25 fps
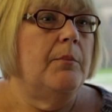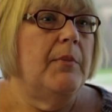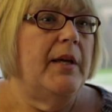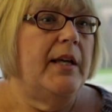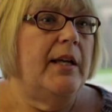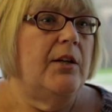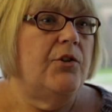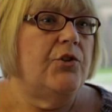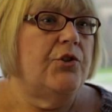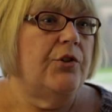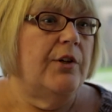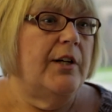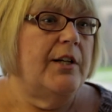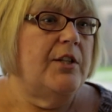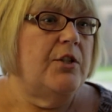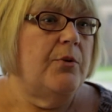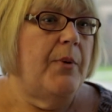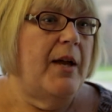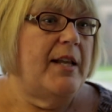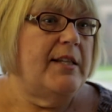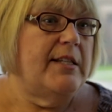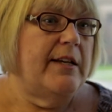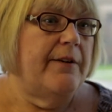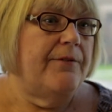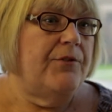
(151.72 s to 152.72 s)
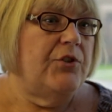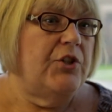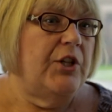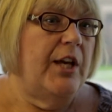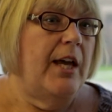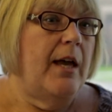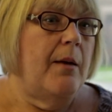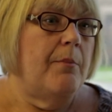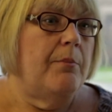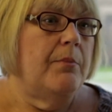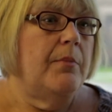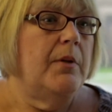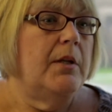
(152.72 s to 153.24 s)
in trying to end
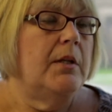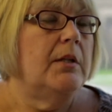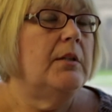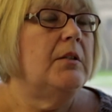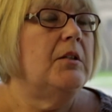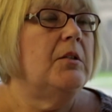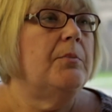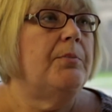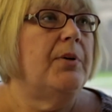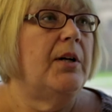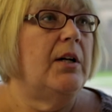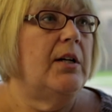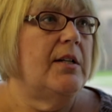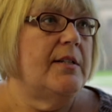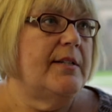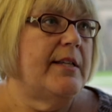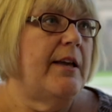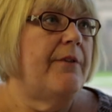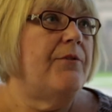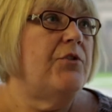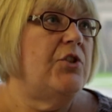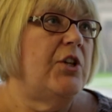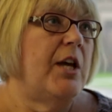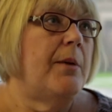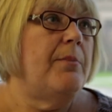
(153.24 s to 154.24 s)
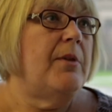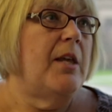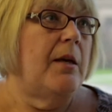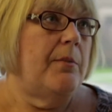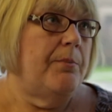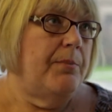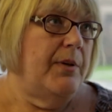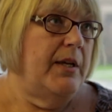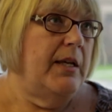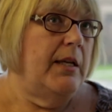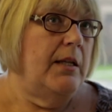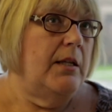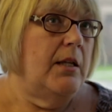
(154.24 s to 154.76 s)
FGM. In the past, FGM
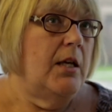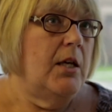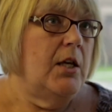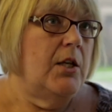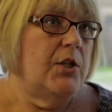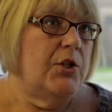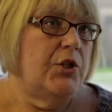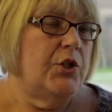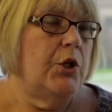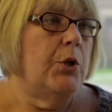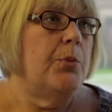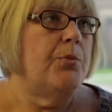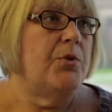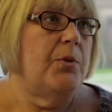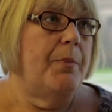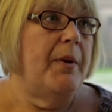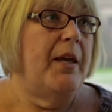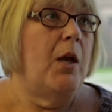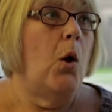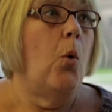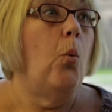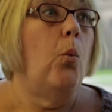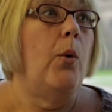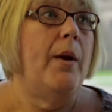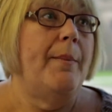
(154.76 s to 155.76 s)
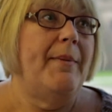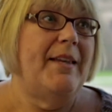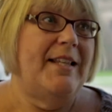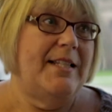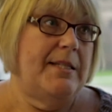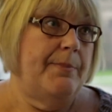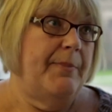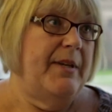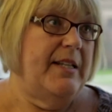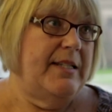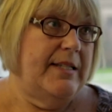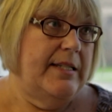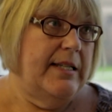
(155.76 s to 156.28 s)
had been assumed to be
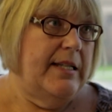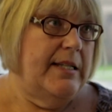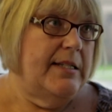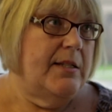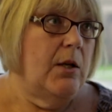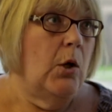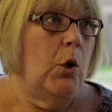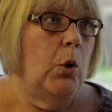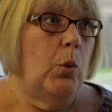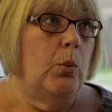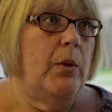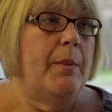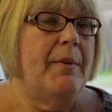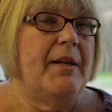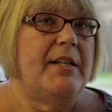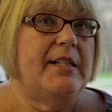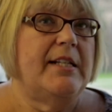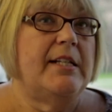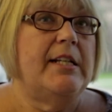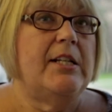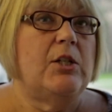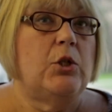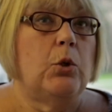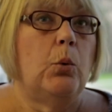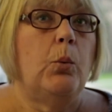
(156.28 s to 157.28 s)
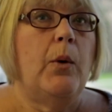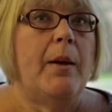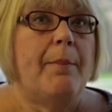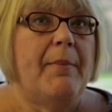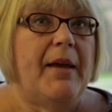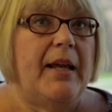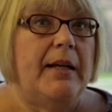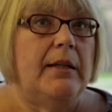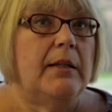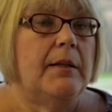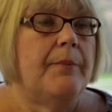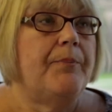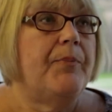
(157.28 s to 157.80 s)
women's business. Women did it to
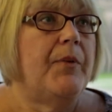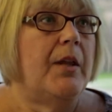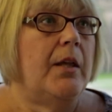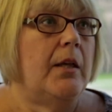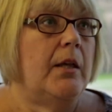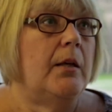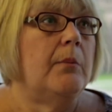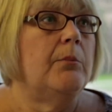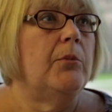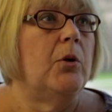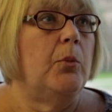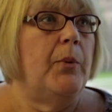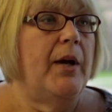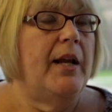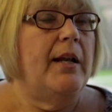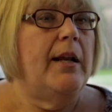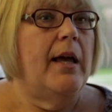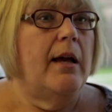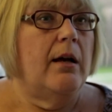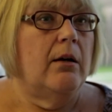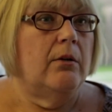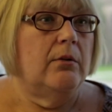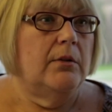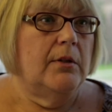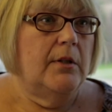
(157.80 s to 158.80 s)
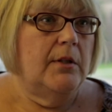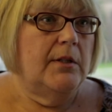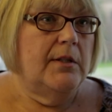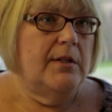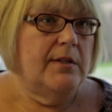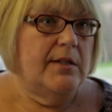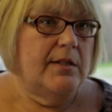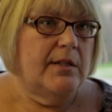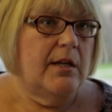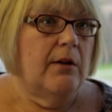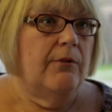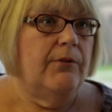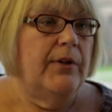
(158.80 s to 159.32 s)
women, but we're now
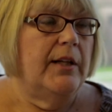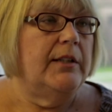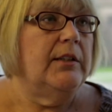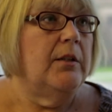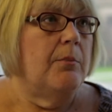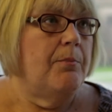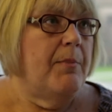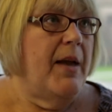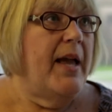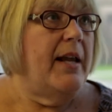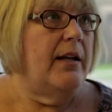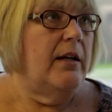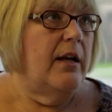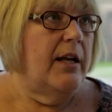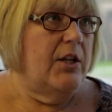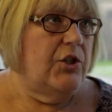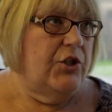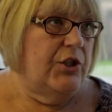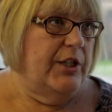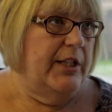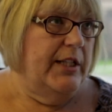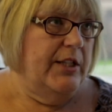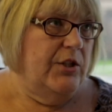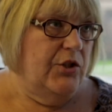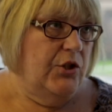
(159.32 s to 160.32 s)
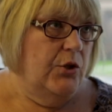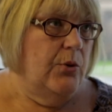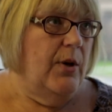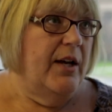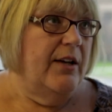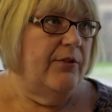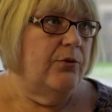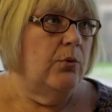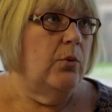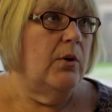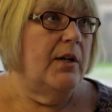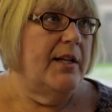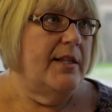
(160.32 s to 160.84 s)
discovering that men actually do
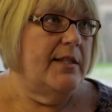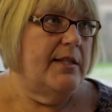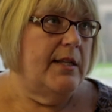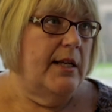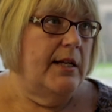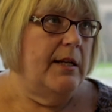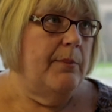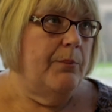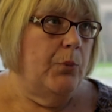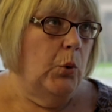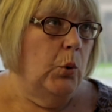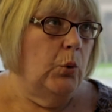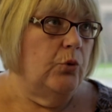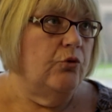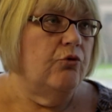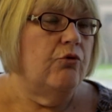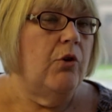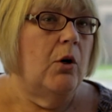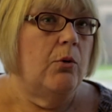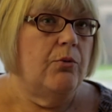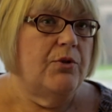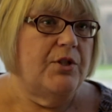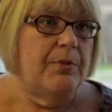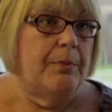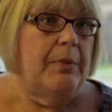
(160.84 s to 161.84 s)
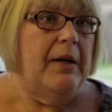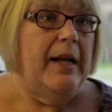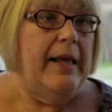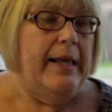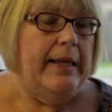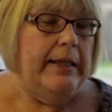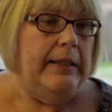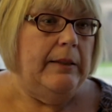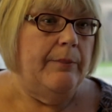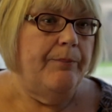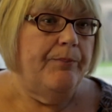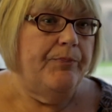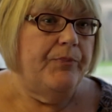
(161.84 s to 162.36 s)
have quite an important role to
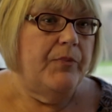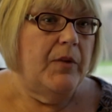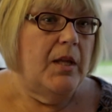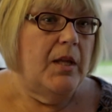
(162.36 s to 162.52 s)
play.